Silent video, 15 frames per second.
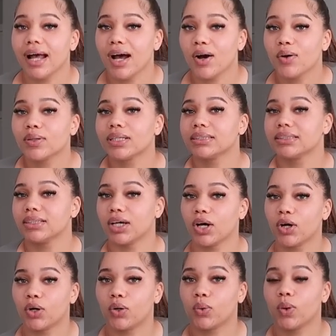out, let's
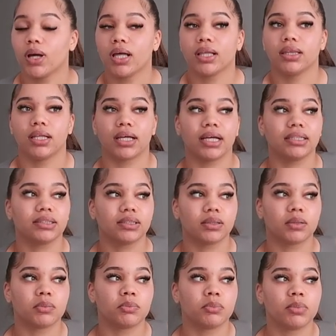go look at
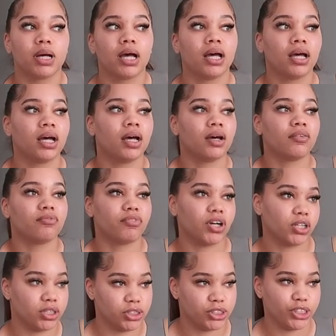some
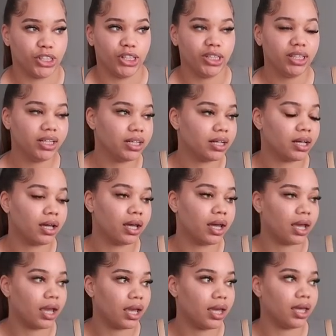furniture
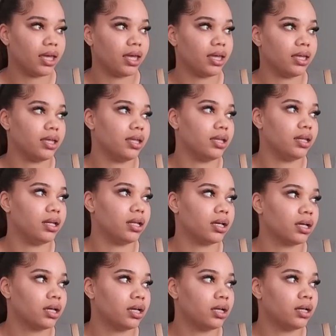and
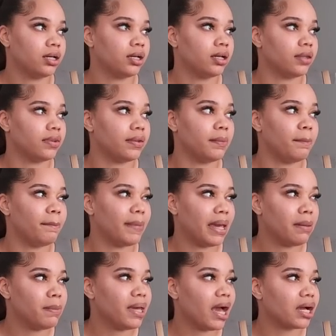then
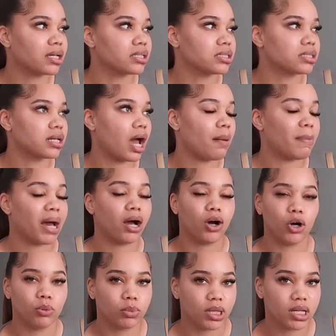maybe I could stop by
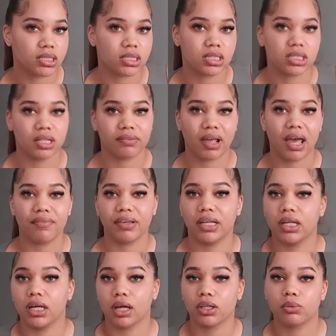Home Goods and see if they have
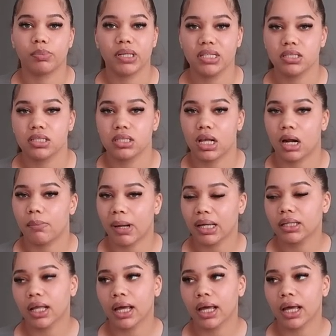any other pieces that I might